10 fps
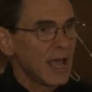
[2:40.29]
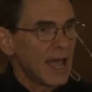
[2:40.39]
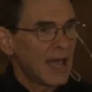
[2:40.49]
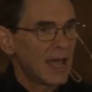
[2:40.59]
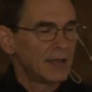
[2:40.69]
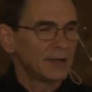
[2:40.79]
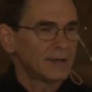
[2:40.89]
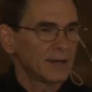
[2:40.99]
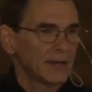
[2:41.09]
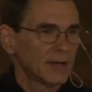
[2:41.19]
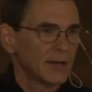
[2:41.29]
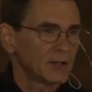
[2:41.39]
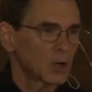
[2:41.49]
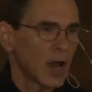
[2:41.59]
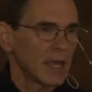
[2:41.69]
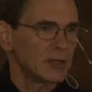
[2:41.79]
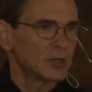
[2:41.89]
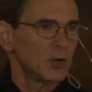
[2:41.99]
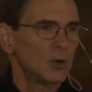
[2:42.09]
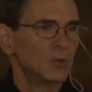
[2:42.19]
and trying
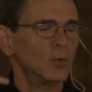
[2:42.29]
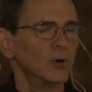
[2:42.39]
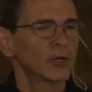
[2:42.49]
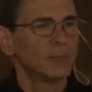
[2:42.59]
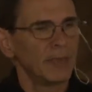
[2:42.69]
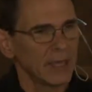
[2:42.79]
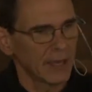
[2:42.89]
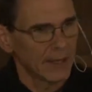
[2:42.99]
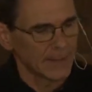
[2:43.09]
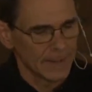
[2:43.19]
to work beyond.